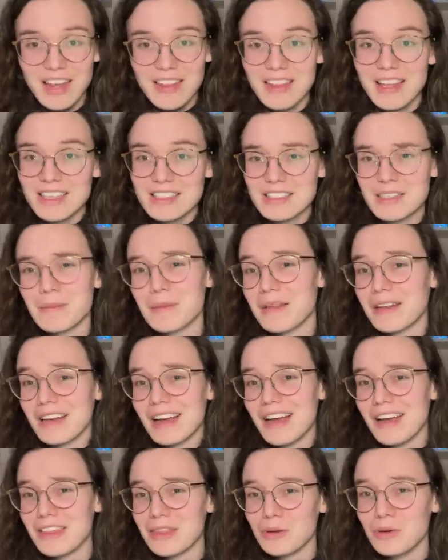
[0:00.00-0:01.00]
And that's something
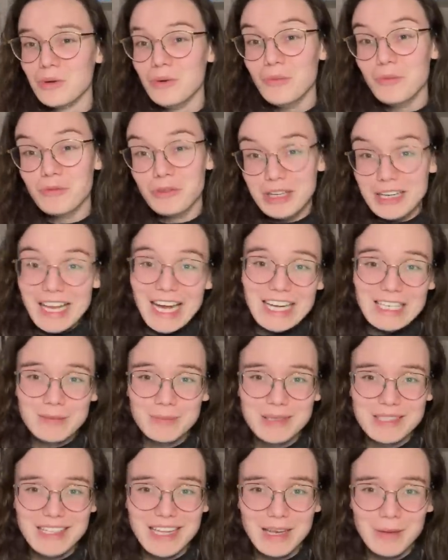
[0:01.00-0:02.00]
that I thought really had to
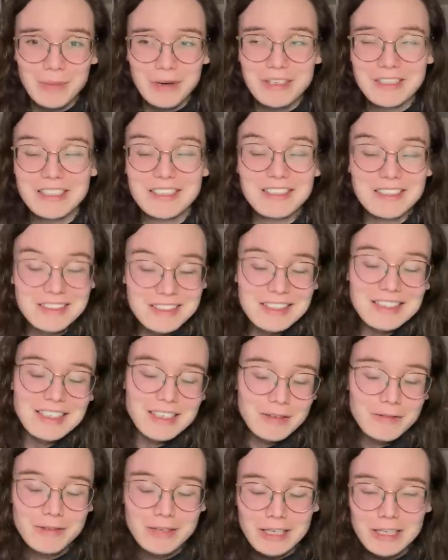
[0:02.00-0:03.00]
be celebrated because they
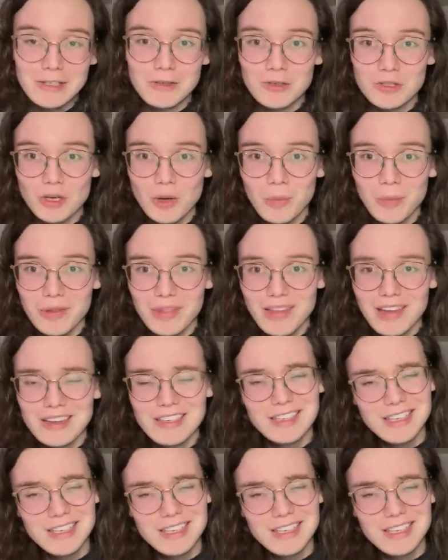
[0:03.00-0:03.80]
did a really good job with that.